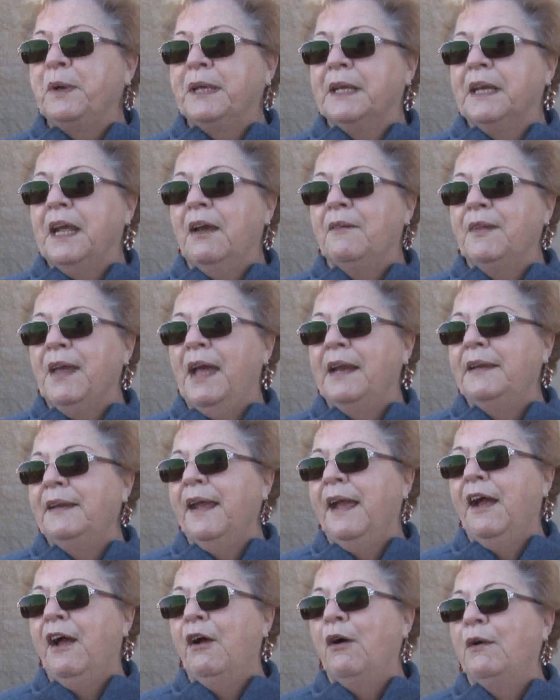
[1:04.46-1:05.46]
We can have that
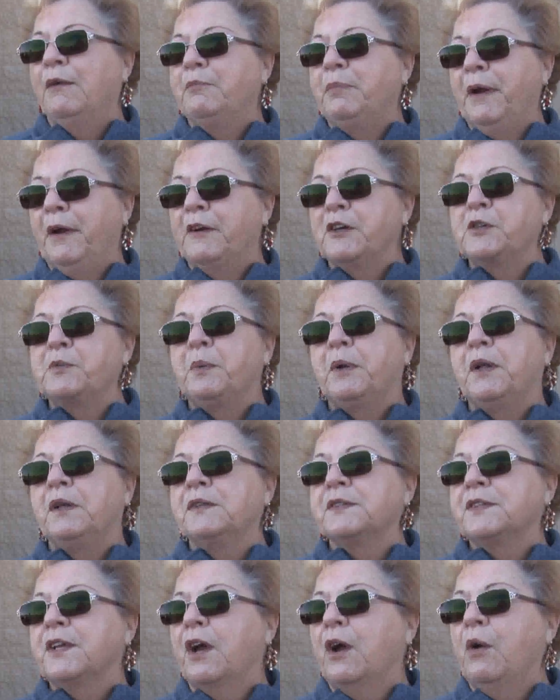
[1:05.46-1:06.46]
now and
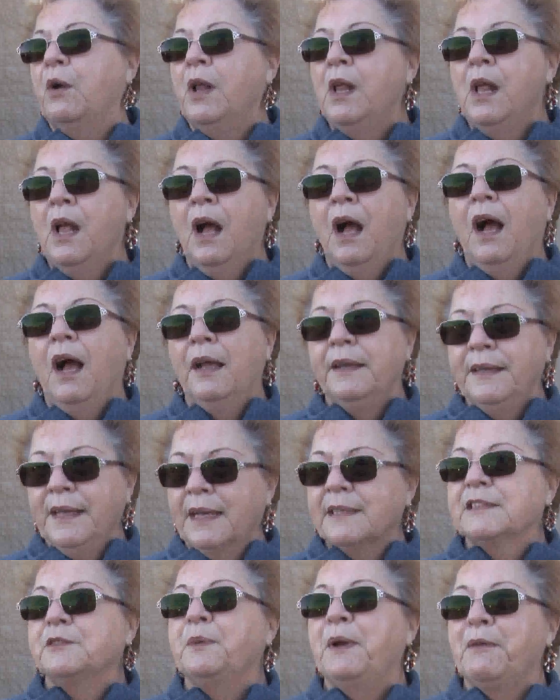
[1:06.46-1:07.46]
perishable. So,
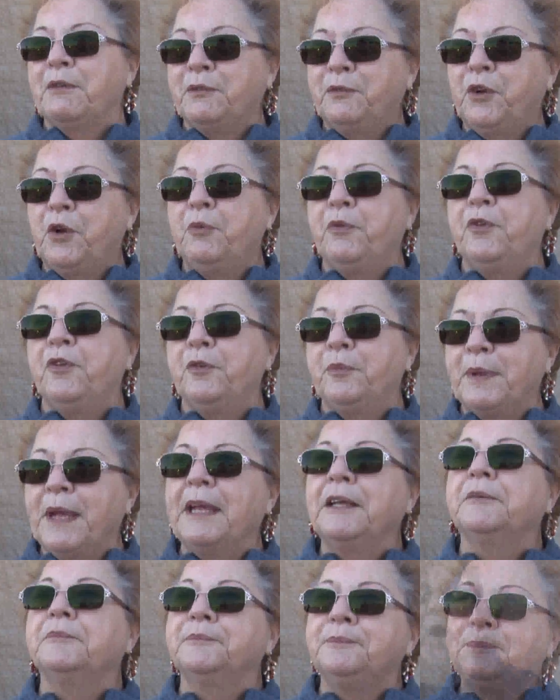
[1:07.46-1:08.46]
yes, we have a full food bank.